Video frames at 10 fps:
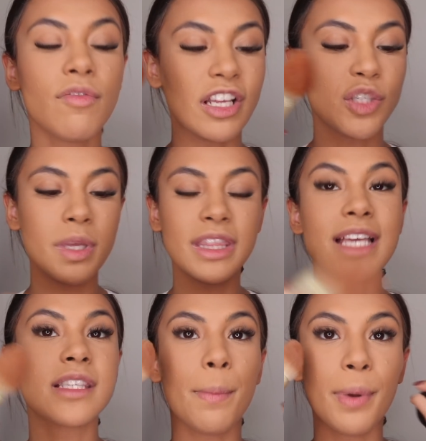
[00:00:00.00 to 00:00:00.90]
Right, so with
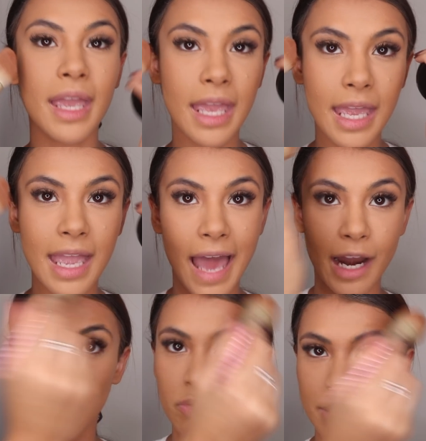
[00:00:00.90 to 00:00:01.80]
this, I put it here and I
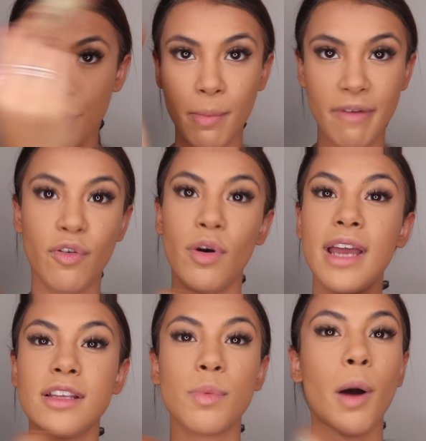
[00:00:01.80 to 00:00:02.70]
also put it on my
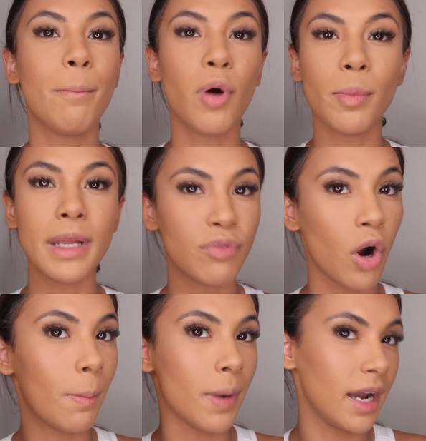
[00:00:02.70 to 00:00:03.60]
forehead as well. Probably
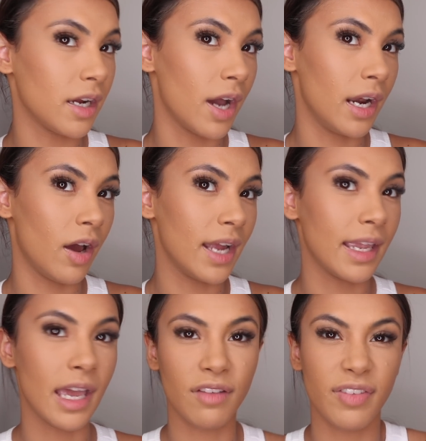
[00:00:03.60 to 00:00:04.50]
wrong, but I kind of like
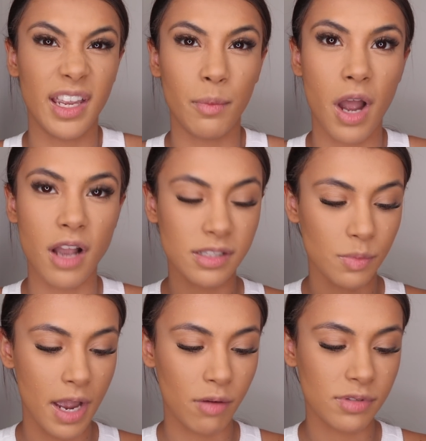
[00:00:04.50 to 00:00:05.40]
it and I think it works
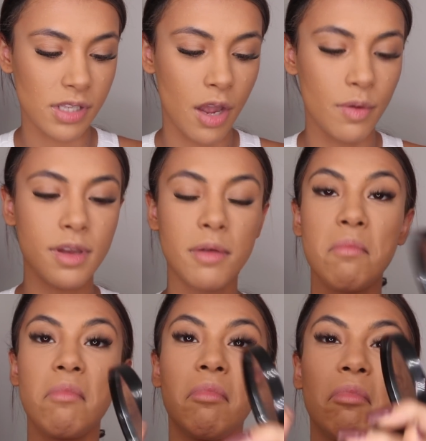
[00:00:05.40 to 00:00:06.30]
well. So,
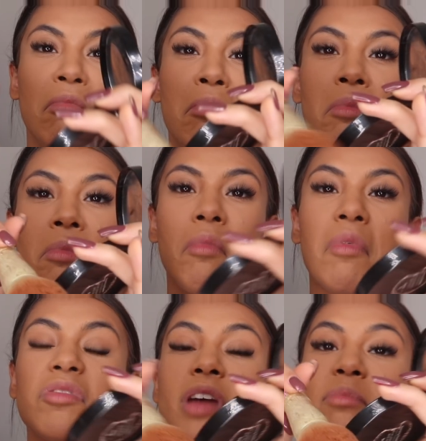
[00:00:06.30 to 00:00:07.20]

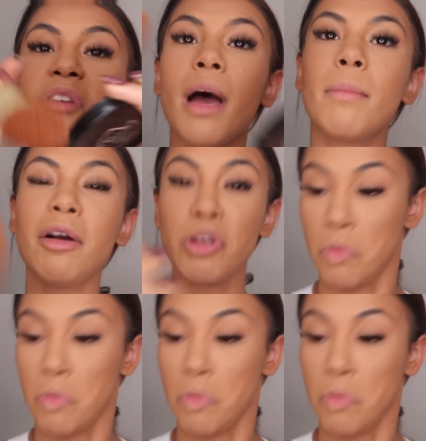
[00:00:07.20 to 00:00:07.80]
tap, tap, tap.